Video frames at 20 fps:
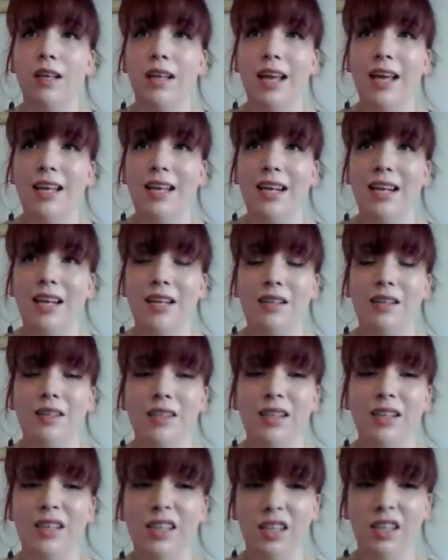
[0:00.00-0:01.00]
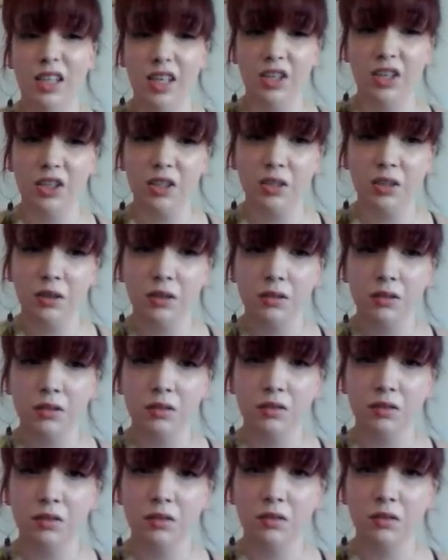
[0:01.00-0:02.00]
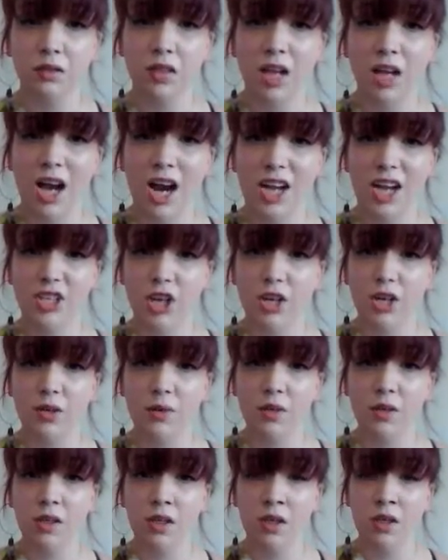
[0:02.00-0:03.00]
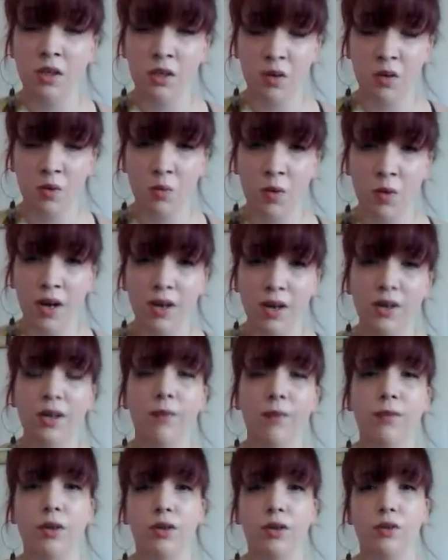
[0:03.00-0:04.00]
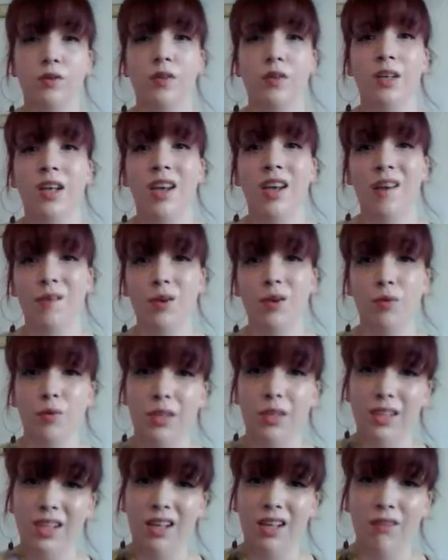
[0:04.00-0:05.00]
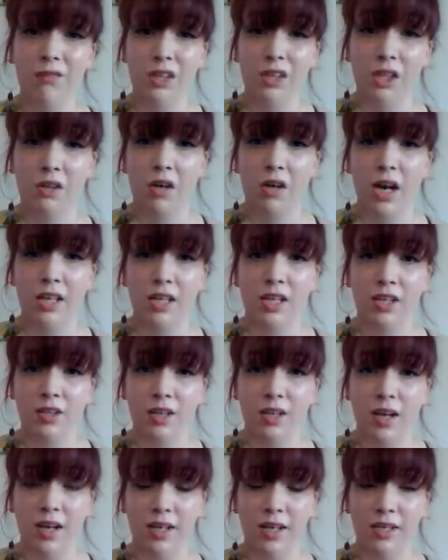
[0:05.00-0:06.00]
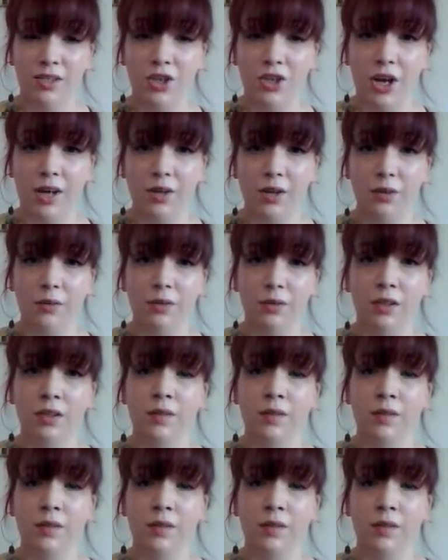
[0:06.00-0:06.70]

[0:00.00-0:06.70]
any glitter eyeshadow you wear, if you really love glitter eyeshadow.